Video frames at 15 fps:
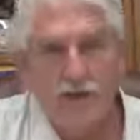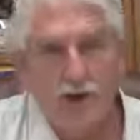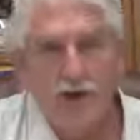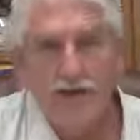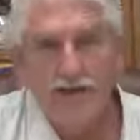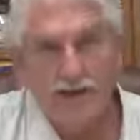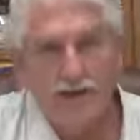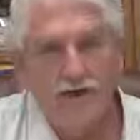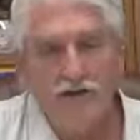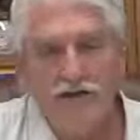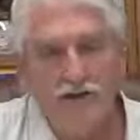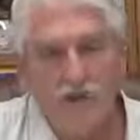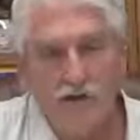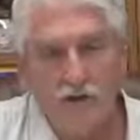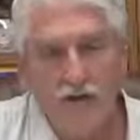and takes
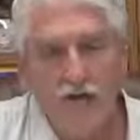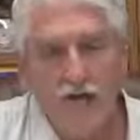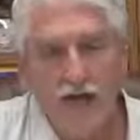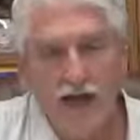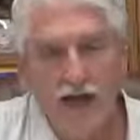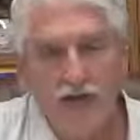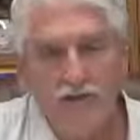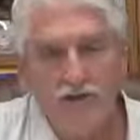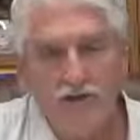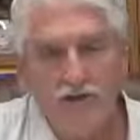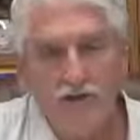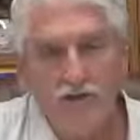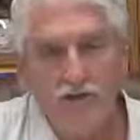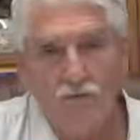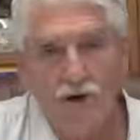your joy and
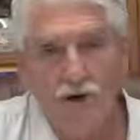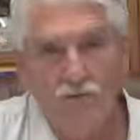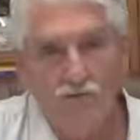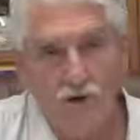happiness away,